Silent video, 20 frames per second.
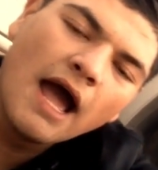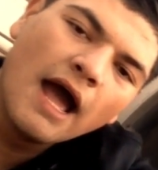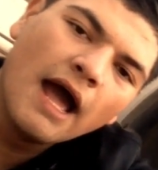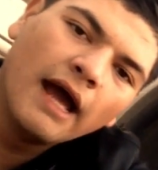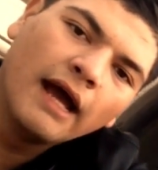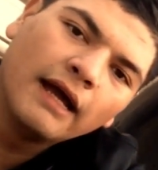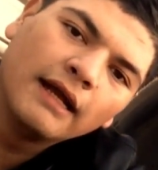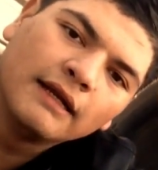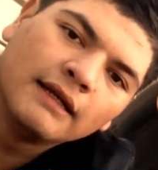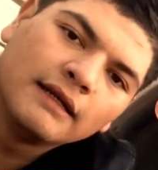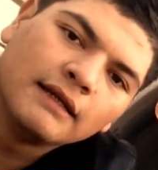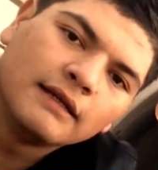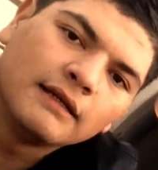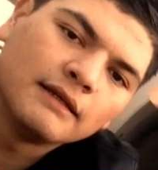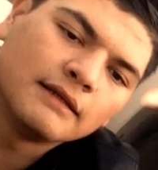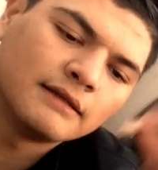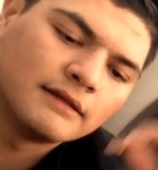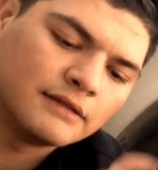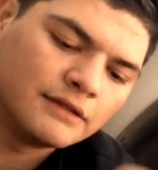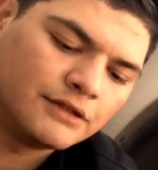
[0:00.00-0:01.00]

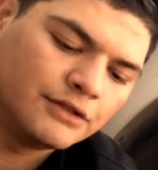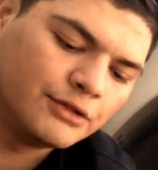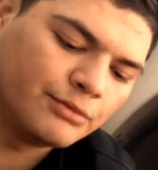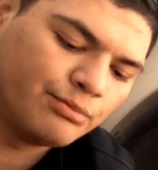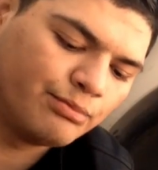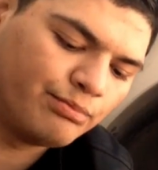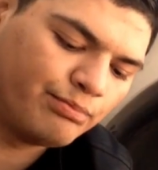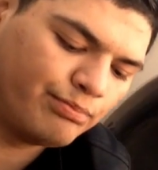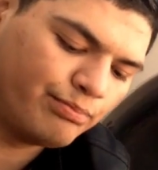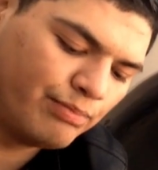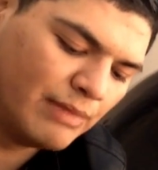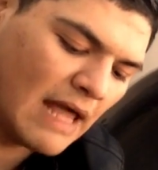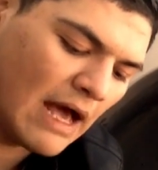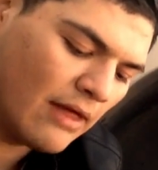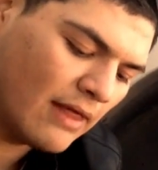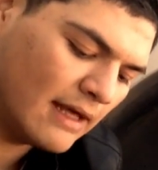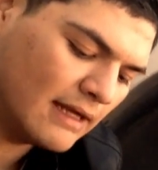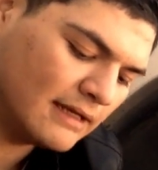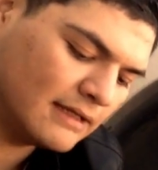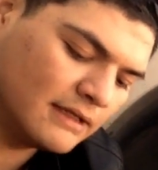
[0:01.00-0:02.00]
and now
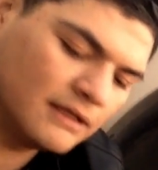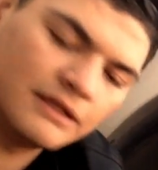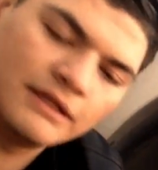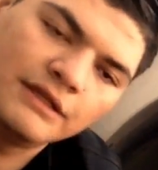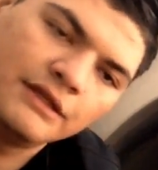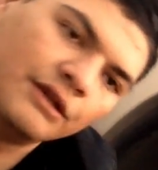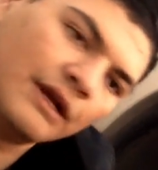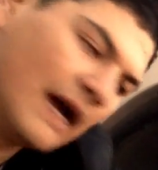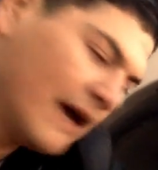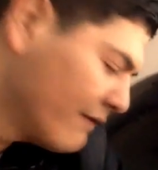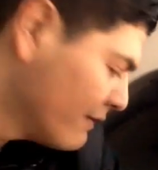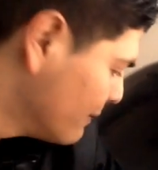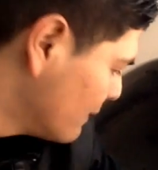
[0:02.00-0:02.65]
that you have